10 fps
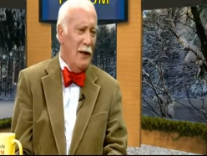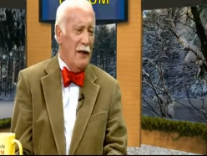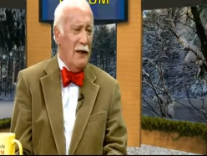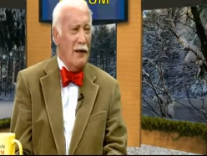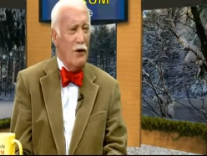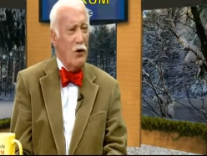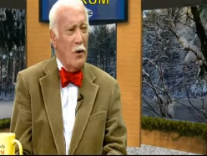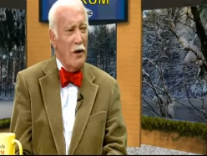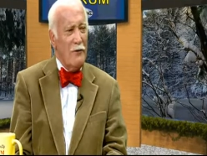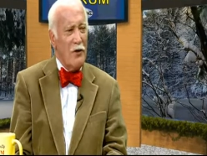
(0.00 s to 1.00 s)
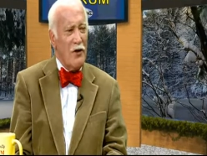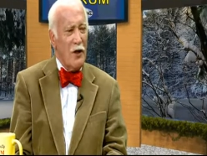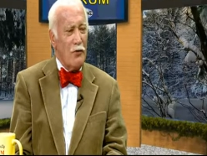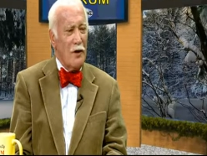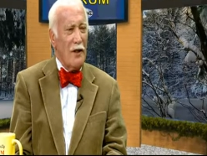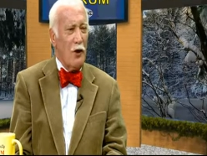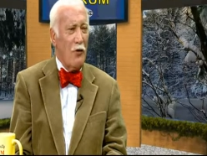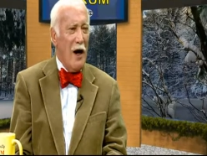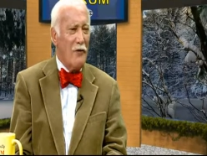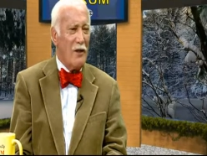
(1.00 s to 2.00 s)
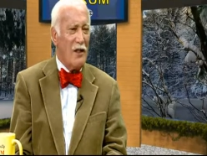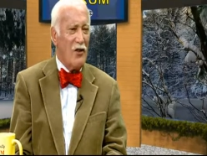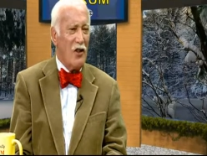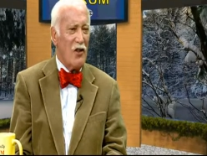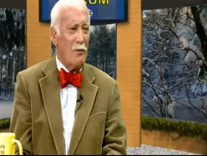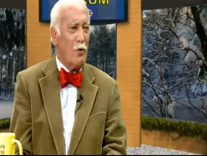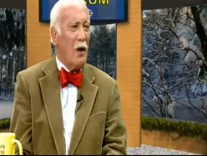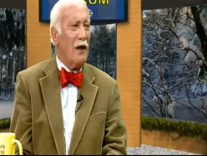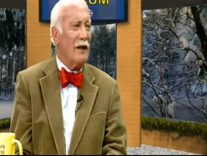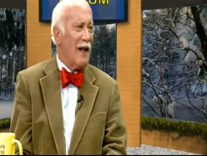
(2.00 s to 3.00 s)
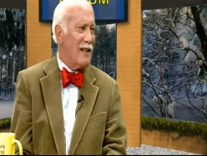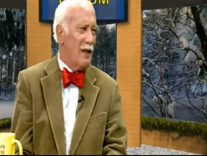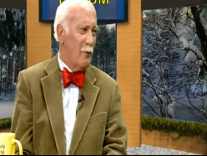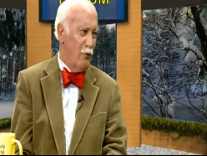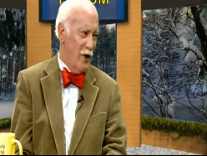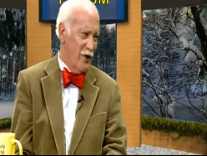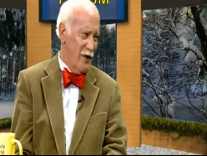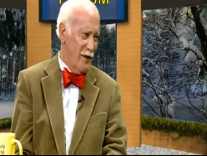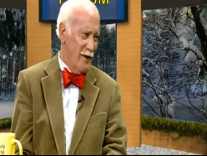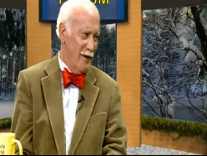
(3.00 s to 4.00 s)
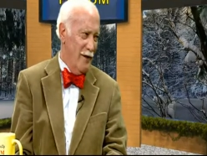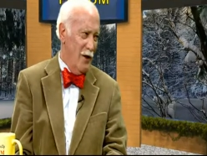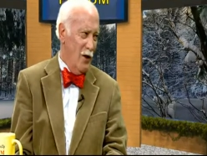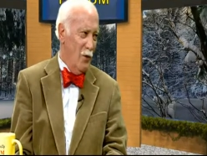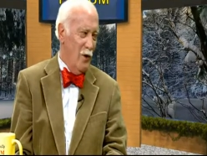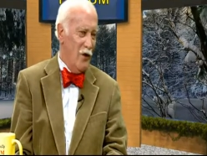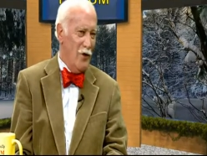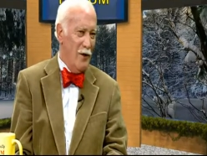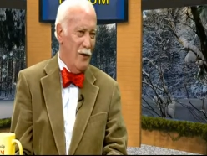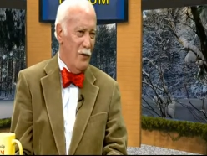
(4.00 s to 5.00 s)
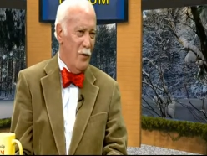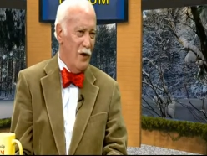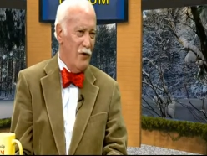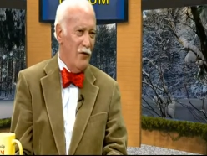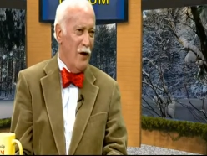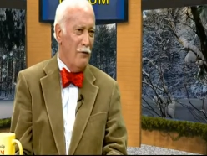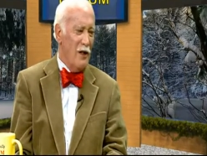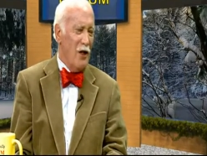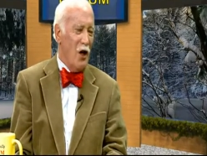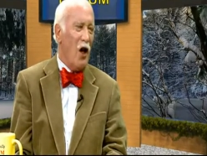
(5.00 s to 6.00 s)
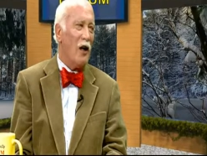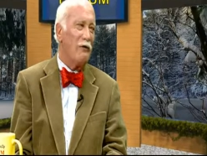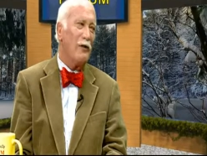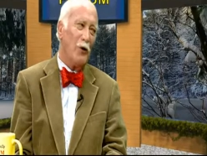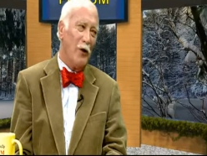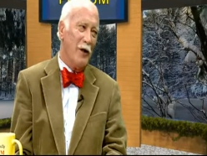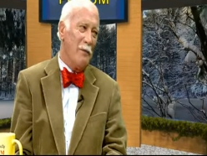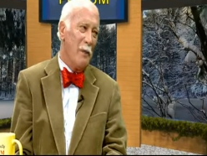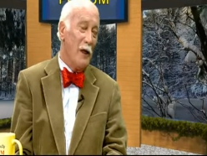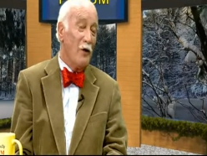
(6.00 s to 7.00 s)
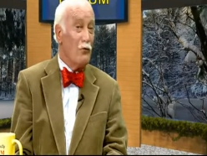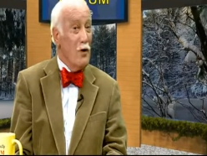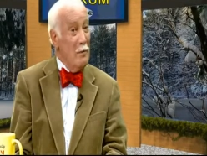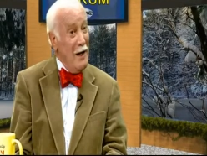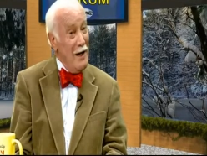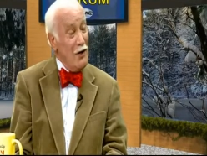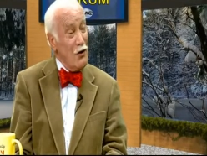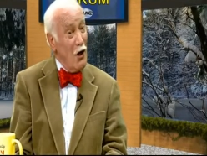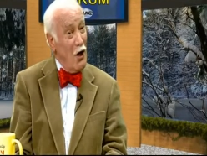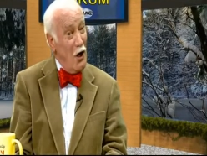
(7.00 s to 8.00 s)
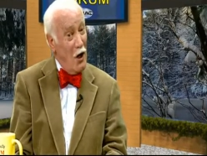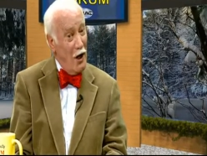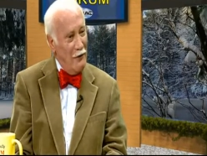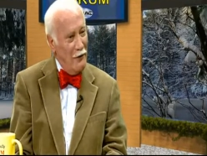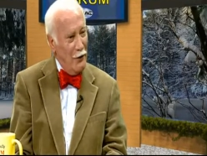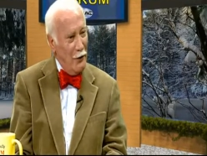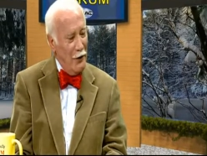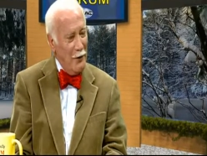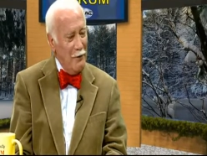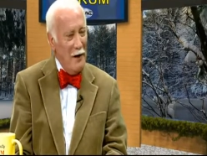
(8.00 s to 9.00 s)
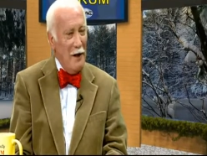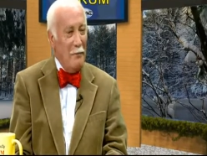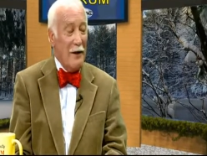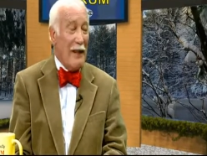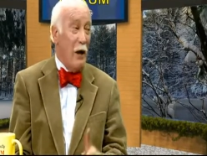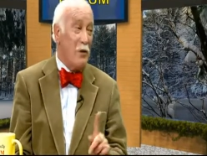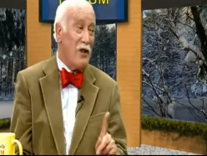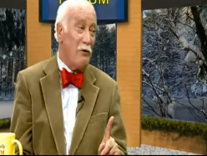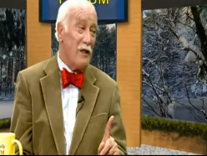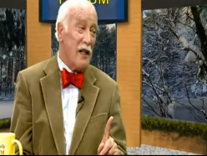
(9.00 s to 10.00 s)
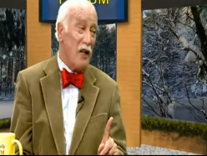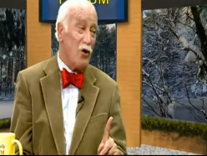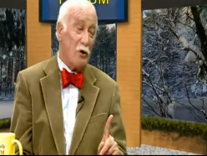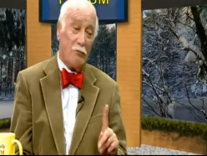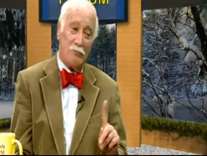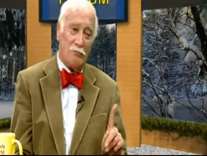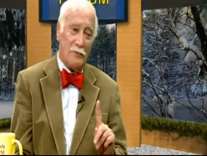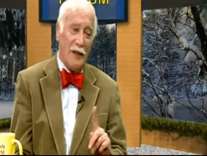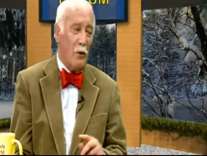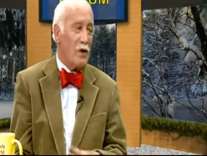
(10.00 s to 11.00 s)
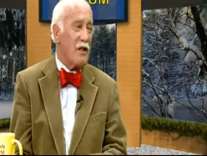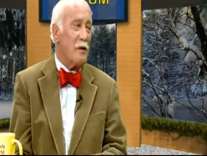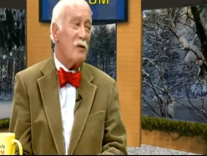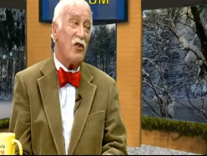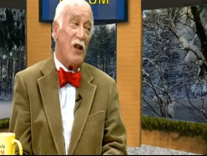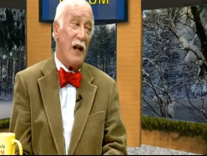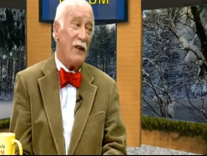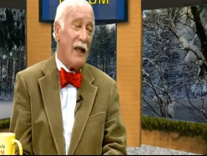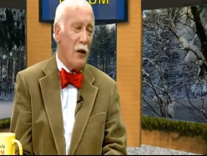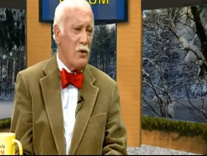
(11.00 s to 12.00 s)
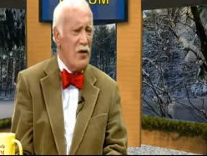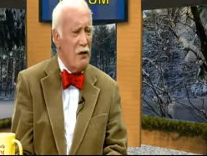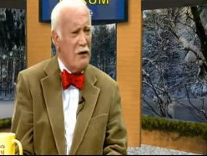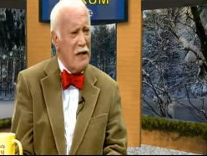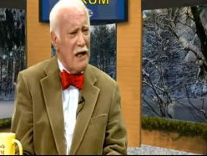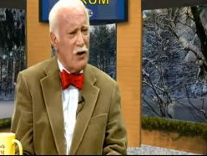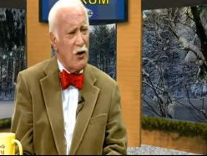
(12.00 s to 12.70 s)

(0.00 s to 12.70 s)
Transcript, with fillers: uh, in the 21st century, they crafted a system to elect a president, which was very convoluted, remains convoluted. but that was their intention. That wasn't a mistake. That was their intention.